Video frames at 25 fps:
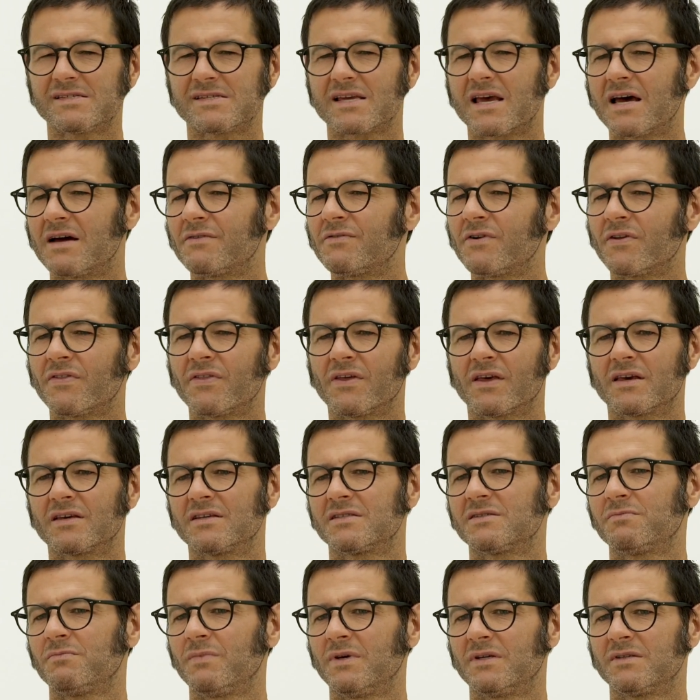everything
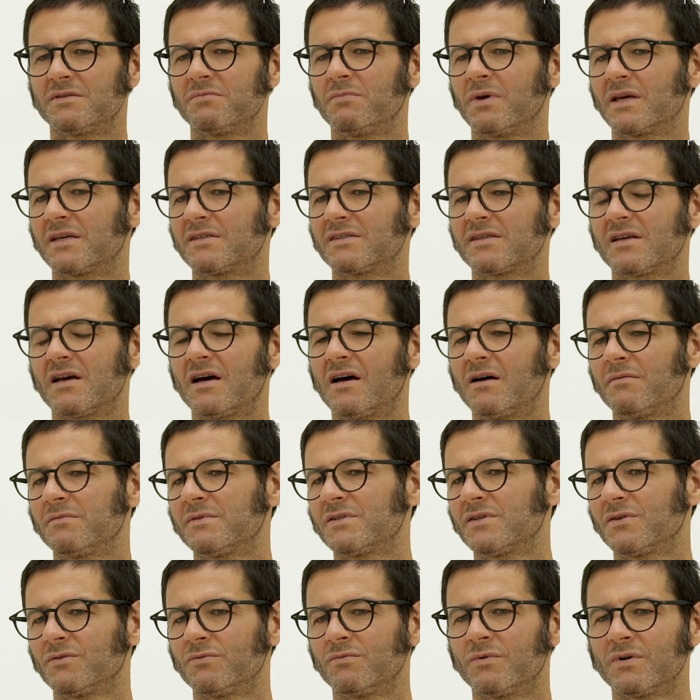is mixed up.
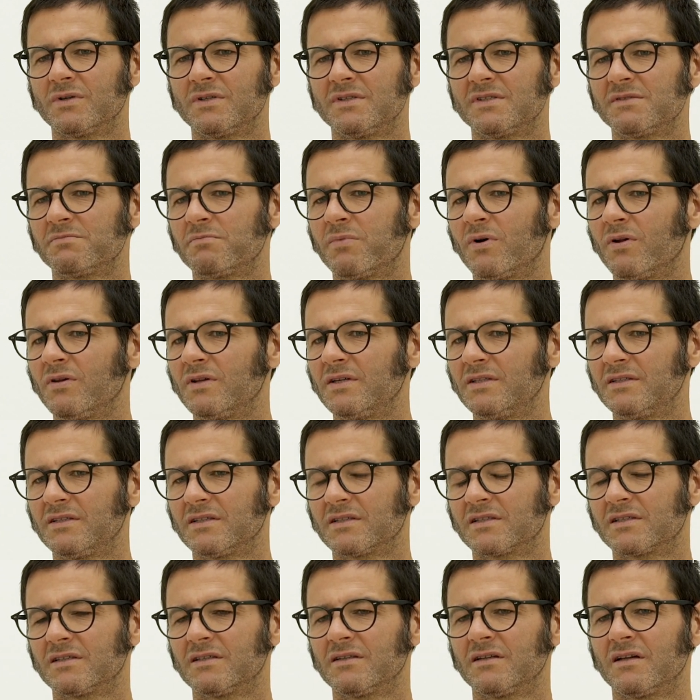So what is
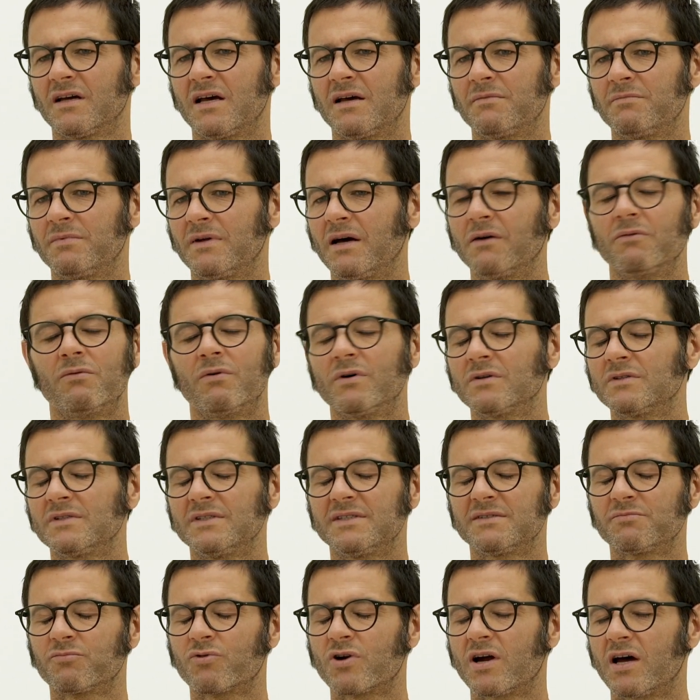political, what
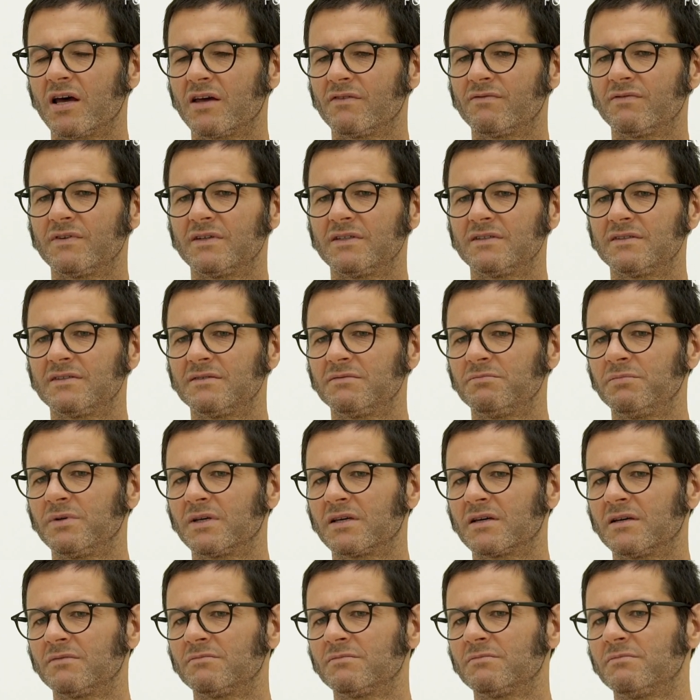is private
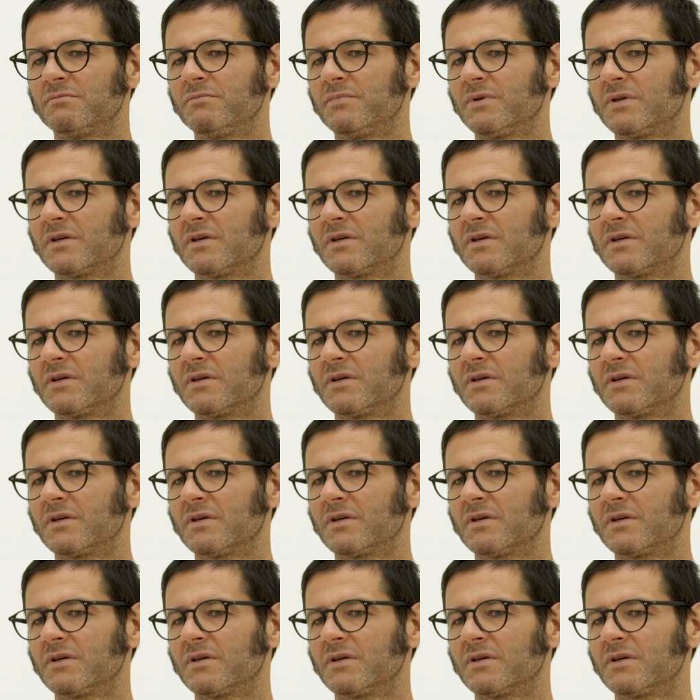becomes